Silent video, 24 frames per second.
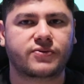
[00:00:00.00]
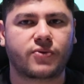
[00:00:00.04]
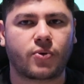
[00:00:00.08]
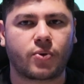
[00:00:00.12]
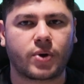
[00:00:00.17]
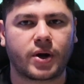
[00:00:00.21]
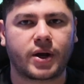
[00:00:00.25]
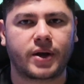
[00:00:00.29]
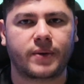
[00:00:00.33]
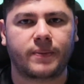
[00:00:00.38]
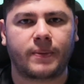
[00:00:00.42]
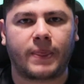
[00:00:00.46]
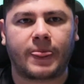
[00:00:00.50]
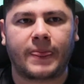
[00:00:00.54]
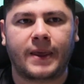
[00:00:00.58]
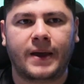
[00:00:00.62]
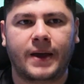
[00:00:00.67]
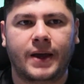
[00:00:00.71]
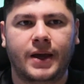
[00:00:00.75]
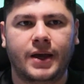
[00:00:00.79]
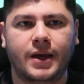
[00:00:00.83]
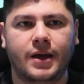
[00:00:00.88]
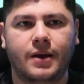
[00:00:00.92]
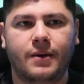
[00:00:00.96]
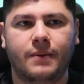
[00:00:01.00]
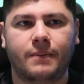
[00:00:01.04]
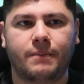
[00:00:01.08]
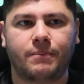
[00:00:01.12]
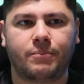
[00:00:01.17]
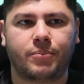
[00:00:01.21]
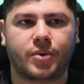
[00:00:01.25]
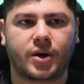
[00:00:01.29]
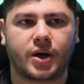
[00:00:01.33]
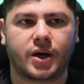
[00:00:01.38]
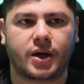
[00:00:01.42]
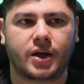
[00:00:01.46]
for it,
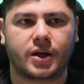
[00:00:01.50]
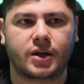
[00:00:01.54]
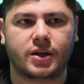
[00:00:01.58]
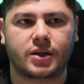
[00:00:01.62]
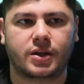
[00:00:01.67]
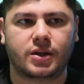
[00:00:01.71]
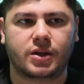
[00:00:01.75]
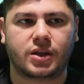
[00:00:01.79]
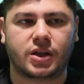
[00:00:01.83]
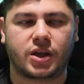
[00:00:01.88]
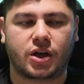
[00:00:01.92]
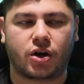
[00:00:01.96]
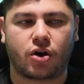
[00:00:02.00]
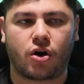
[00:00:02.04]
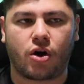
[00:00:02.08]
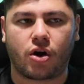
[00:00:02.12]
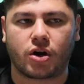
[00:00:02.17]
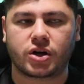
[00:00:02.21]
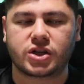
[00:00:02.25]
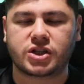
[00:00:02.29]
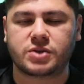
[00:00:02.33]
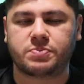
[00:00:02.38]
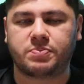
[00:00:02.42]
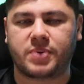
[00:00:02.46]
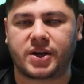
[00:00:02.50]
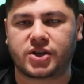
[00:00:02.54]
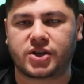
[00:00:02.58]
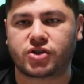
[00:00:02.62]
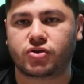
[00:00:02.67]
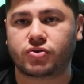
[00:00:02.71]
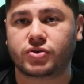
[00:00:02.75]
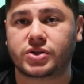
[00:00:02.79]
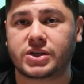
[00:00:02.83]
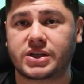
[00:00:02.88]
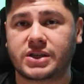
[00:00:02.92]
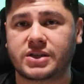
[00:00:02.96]
but there are
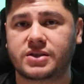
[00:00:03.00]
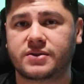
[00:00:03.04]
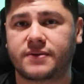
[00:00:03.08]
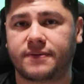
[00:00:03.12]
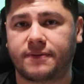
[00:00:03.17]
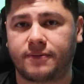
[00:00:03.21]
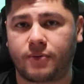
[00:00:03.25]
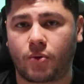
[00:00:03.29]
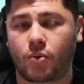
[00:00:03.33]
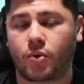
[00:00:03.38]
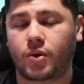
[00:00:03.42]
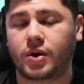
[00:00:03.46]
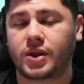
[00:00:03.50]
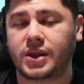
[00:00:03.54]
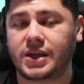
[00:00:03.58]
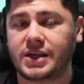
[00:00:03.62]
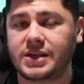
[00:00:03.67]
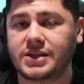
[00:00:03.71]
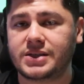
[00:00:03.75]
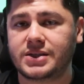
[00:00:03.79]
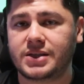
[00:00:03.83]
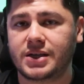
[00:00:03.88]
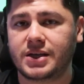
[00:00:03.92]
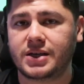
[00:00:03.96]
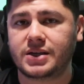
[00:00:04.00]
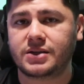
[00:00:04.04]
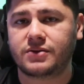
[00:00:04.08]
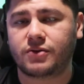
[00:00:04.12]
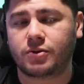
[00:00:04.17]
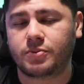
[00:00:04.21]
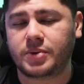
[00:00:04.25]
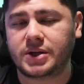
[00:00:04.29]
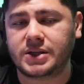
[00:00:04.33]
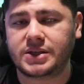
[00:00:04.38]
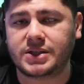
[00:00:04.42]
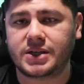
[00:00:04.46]
specialties for these things
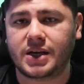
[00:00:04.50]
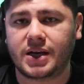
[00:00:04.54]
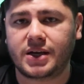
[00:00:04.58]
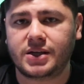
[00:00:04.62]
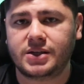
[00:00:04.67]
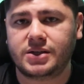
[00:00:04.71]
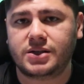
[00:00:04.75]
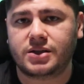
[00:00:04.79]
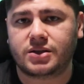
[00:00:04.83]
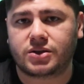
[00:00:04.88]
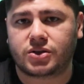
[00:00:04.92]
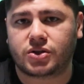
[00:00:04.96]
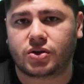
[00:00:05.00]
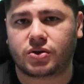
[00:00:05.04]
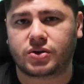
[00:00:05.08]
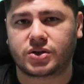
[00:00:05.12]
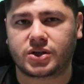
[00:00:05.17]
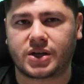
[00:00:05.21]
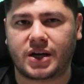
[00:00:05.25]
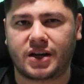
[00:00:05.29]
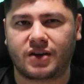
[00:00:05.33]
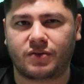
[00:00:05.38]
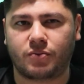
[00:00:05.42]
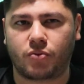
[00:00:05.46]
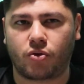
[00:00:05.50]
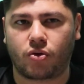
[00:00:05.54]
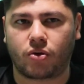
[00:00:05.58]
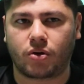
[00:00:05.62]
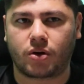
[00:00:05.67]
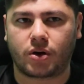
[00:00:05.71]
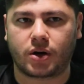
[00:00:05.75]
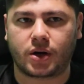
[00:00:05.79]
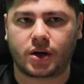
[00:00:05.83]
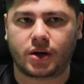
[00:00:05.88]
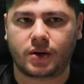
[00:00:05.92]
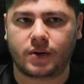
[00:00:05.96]
for PTAs. So it's kind of
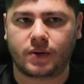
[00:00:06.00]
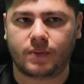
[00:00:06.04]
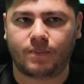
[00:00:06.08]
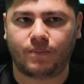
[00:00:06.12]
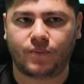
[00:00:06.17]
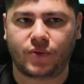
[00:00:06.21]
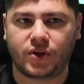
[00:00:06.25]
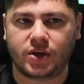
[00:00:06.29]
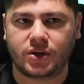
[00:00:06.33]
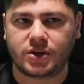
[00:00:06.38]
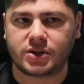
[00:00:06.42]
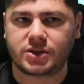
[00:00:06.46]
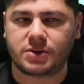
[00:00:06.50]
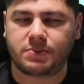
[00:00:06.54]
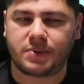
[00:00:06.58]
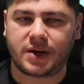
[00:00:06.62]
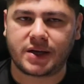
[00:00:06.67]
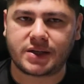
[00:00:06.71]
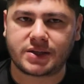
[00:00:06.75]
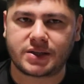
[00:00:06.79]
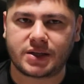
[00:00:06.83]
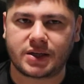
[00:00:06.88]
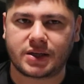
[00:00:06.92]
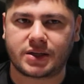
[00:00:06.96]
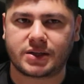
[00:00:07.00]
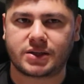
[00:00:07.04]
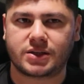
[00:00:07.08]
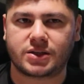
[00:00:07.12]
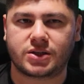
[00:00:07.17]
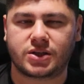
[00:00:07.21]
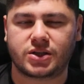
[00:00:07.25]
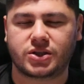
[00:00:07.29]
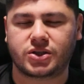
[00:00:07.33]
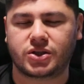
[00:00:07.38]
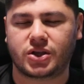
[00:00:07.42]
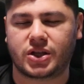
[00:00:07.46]
more, here's the basics,
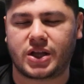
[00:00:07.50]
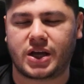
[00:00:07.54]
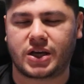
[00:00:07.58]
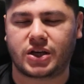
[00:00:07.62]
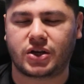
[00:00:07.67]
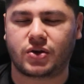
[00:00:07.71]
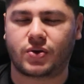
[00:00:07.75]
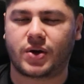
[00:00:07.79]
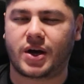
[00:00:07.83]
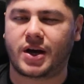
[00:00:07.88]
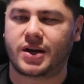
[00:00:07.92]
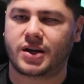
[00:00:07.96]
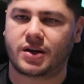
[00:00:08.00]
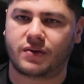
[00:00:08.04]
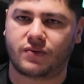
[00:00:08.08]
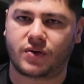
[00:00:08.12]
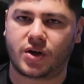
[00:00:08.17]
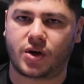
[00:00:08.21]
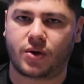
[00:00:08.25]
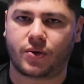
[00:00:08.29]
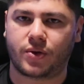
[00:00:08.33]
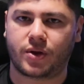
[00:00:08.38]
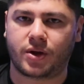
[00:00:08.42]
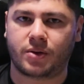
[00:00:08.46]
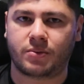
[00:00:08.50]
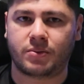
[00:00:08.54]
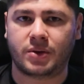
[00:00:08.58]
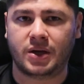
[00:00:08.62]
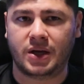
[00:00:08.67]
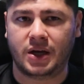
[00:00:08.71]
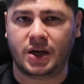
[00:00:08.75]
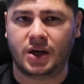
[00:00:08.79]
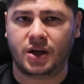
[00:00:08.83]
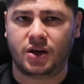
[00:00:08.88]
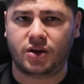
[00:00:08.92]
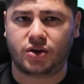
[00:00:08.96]
just so that you kind of know them.
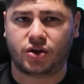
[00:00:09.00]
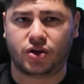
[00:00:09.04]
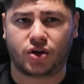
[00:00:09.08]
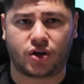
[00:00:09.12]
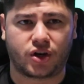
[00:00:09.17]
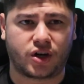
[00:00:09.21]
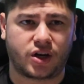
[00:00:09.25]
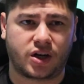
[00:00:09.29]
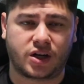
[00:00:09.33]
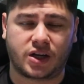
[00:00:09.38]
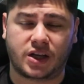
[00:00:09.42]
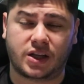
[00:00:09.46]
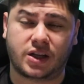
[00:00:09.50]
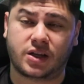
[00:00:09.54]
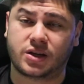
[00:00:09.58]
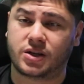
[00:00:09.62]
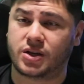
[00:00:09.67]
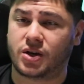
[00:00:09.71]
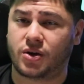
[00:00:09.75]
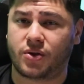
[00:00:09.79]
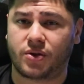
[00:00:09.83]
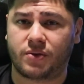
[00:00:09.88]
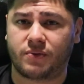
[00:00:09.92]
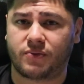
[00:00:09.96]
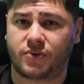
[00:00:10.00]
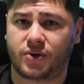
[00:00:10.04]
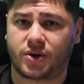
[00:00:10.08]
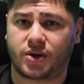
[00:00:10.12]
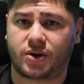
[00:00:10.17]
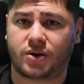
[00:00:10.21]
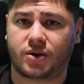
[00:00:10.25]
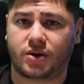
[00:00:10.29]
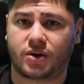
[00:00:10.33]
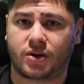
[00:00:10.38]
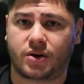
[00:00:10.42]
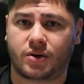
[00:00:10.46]
You're going to need to know them for
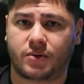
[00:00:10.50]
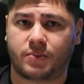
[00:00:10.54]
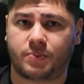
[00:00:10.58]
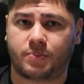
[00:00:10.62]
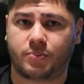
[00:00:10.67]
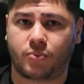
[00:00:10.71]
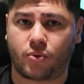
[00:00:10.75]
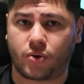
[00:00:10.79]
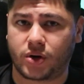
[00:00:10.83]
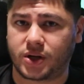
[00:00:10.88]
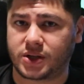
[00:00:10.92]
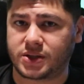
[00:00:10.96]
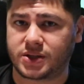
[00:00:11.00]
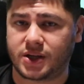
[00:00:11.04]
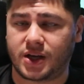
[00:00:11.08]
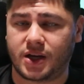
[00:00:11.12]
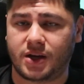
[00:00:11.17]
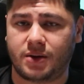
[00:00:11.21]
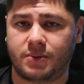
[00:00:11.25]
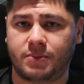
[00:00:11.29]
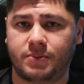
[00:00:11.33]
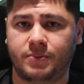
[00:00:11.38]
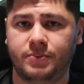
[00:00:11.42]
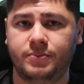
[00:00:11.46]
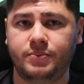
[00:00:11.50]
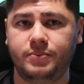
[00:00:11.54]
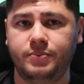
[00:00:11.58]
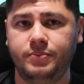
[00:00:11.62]
your board exam,